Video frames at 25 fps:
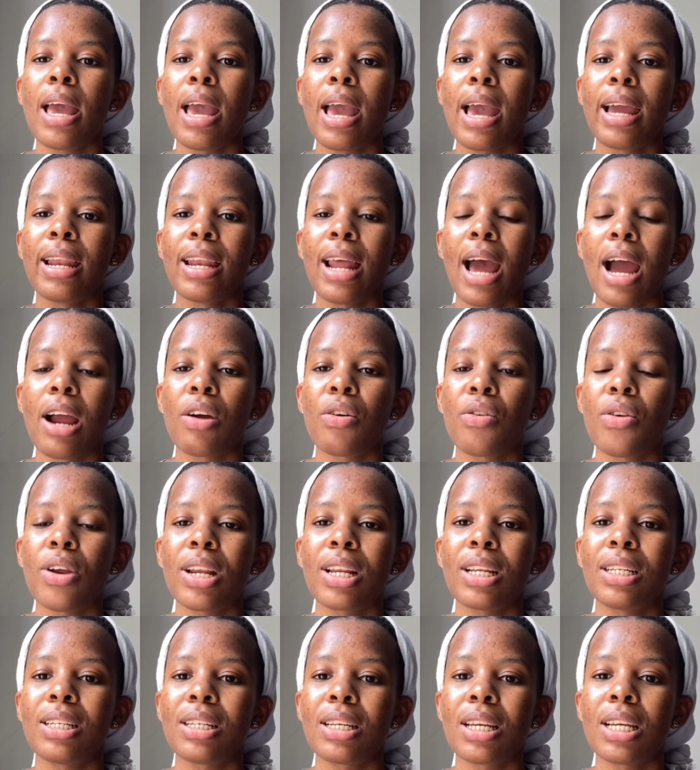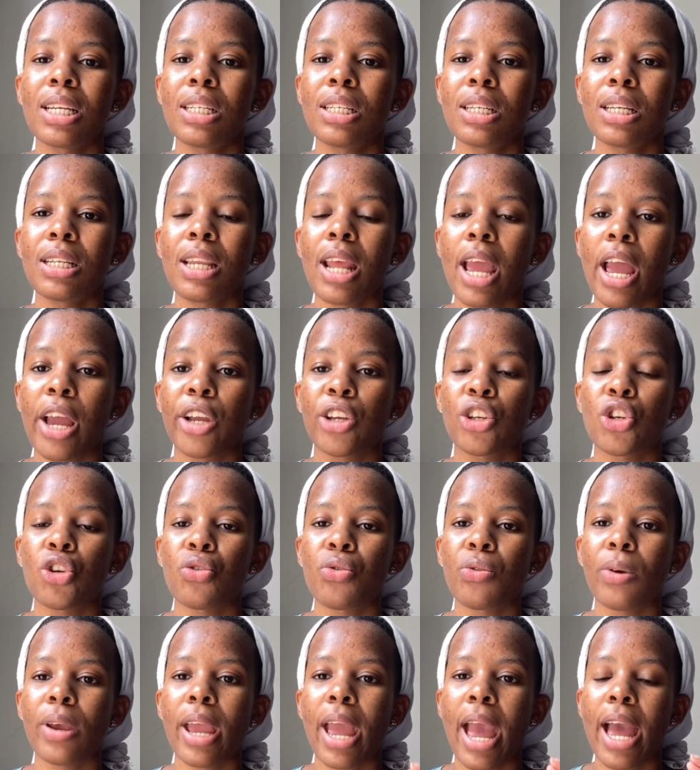an accreditation
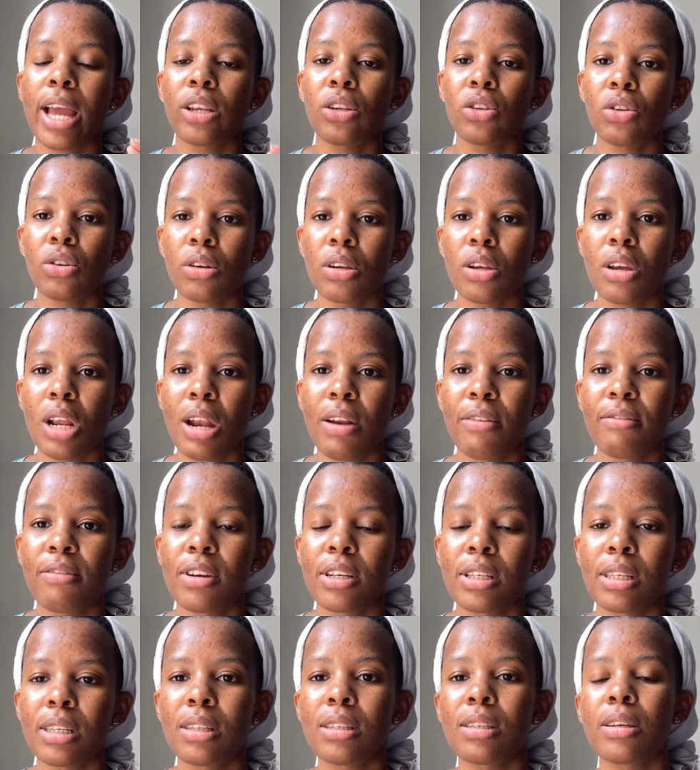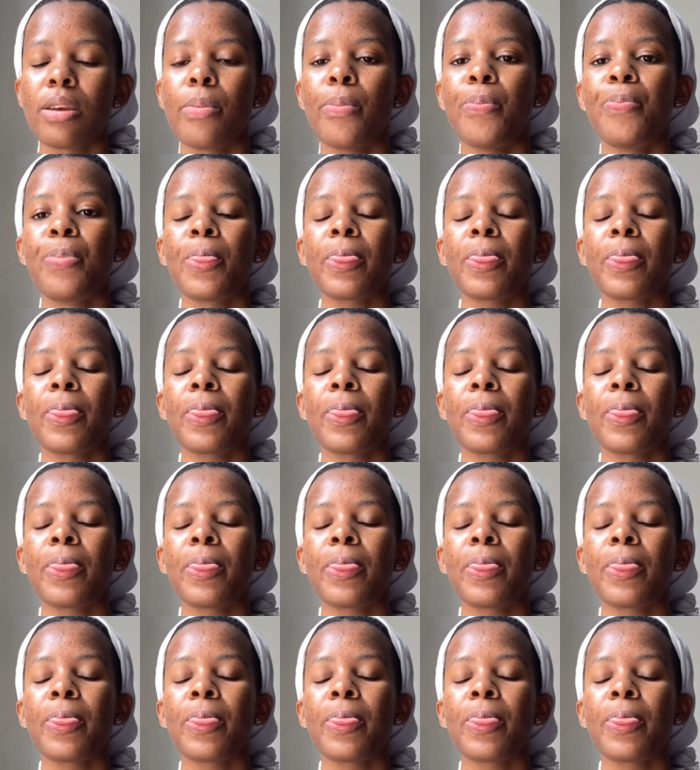actuary at your university.